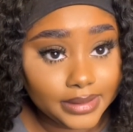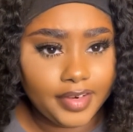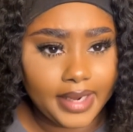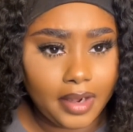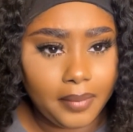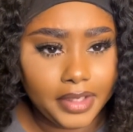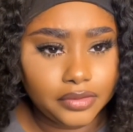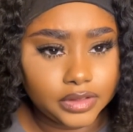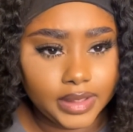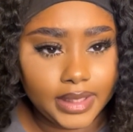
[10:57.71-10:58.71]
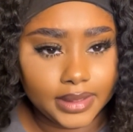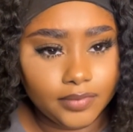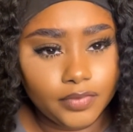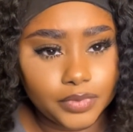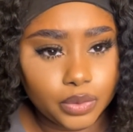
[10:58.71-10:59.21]
For now, I usually get
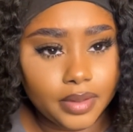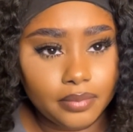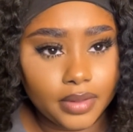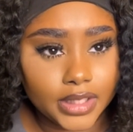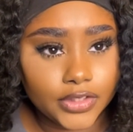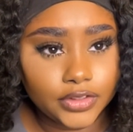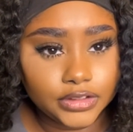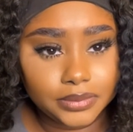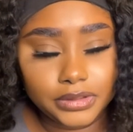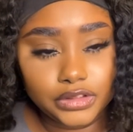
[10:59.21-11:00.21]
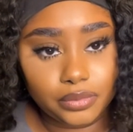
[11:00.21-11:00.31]
them from Twin Brothers, which is a